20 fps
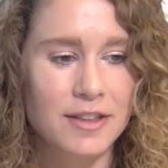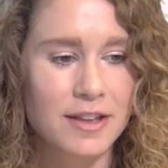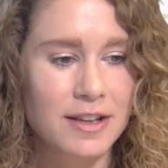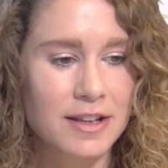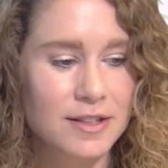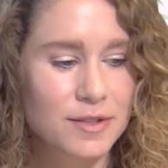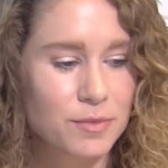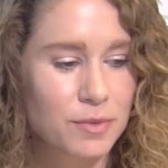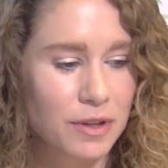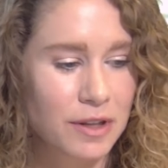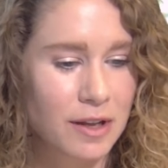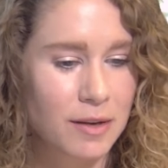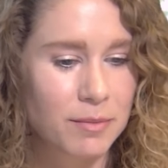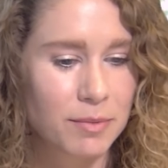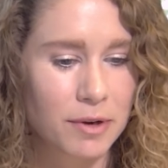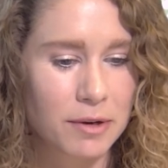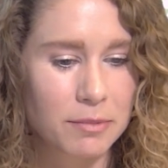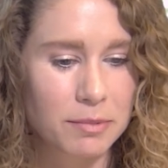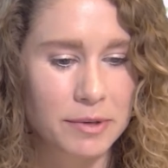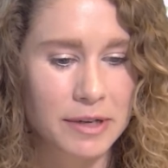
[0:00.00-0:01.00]
it's really
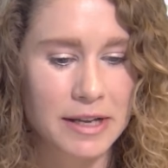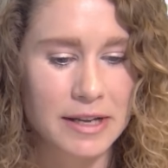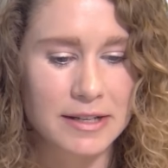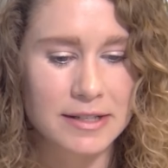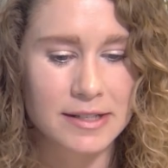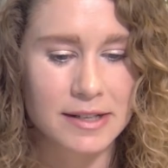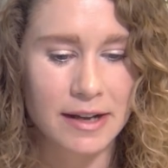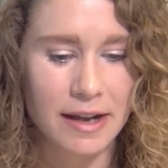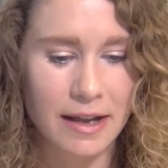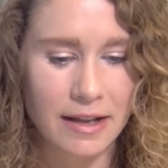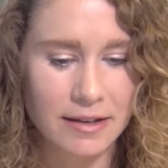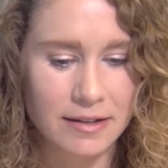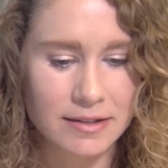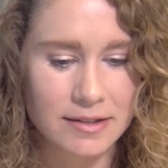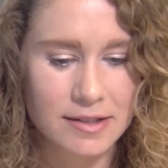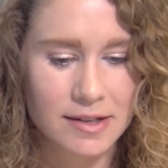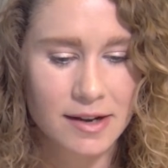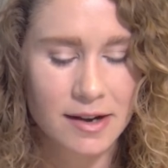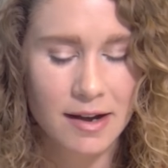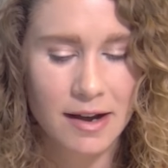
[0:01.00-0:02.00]
appropriate to
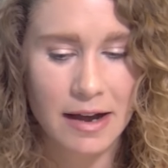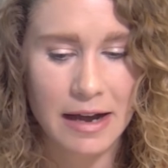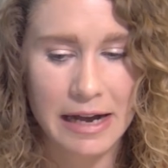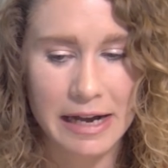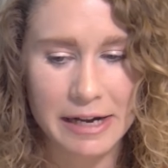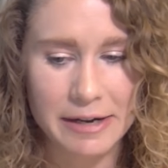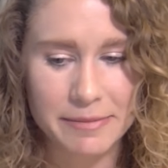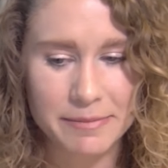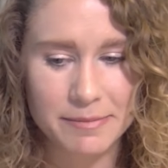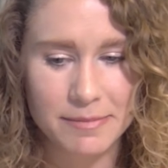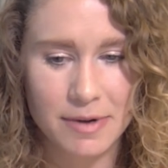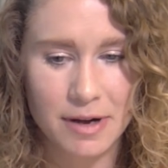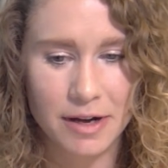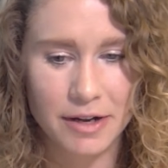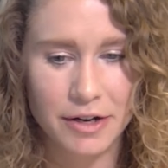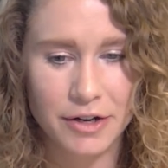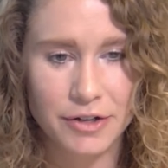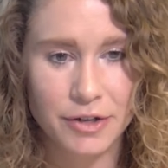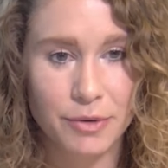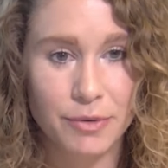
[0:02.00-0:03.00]
end
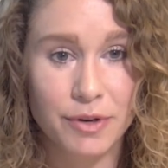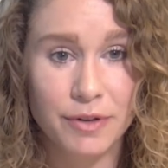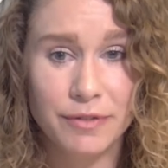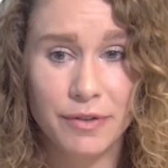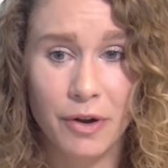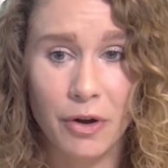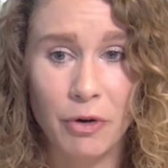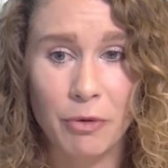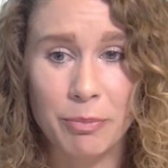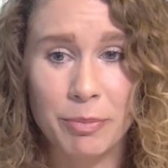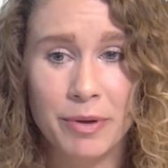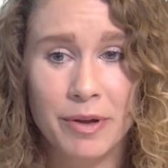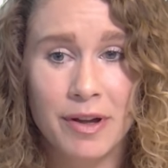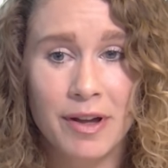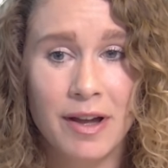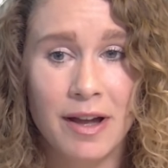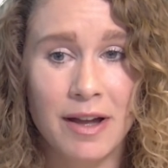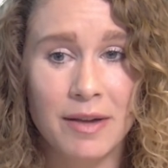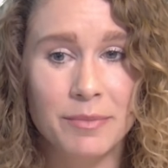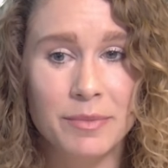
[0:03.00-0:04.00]
on a note of hope.
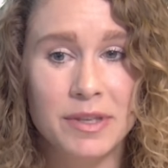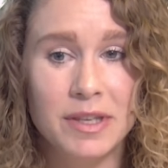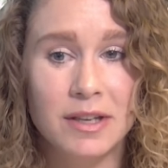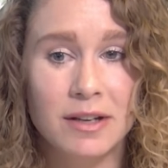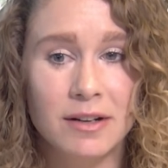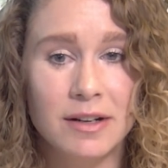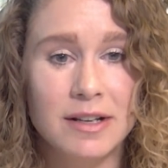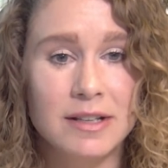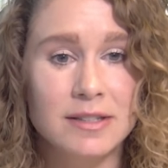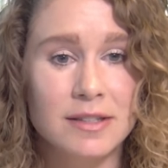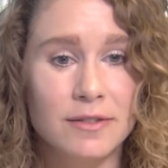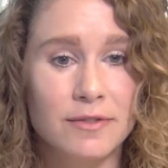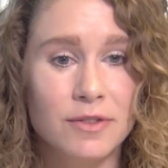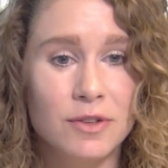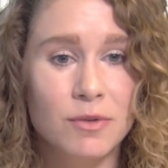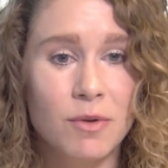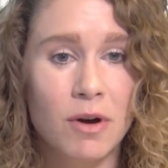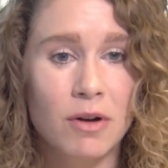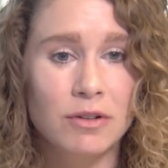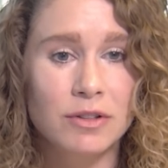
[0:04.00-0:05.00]
I'm curious if
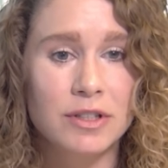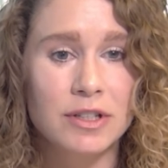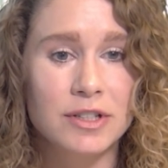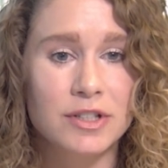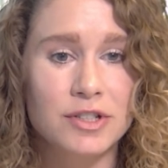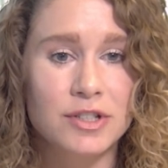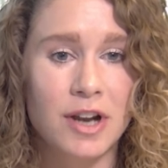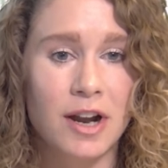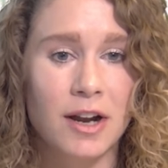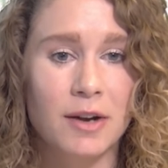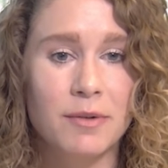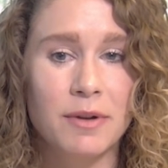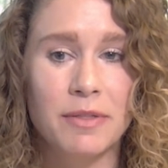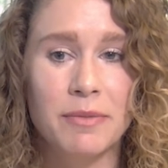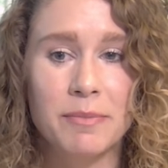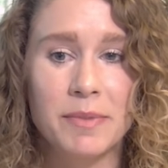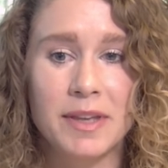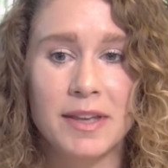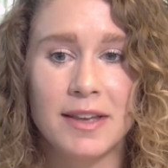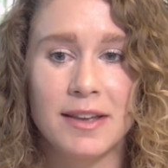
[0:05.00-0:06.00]
you all could share with
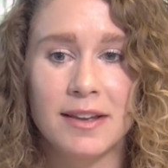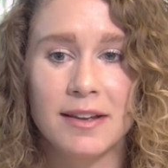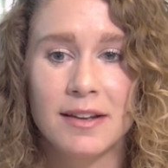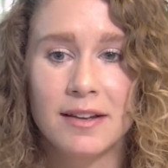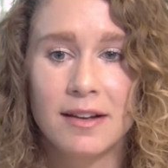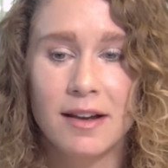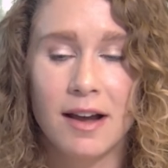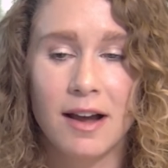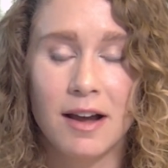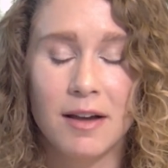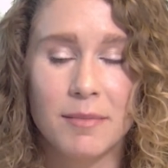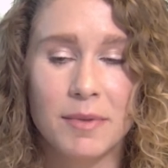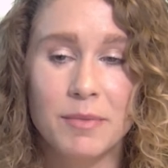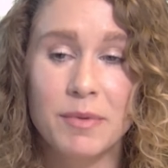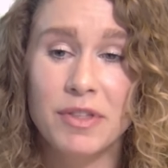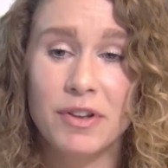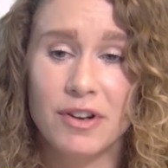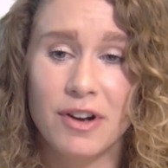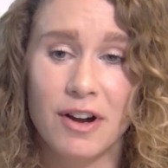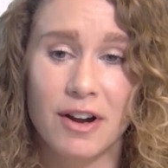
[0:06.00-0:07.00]
me and
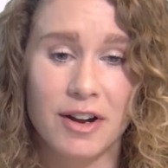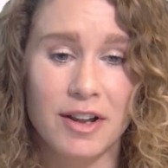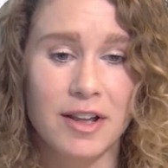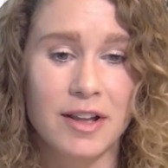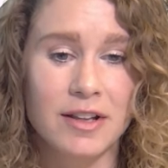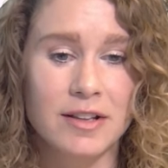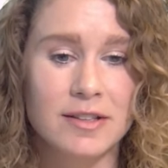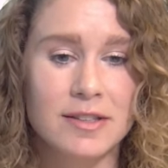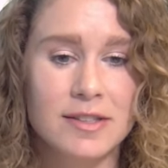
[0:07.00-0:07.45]
with our audience,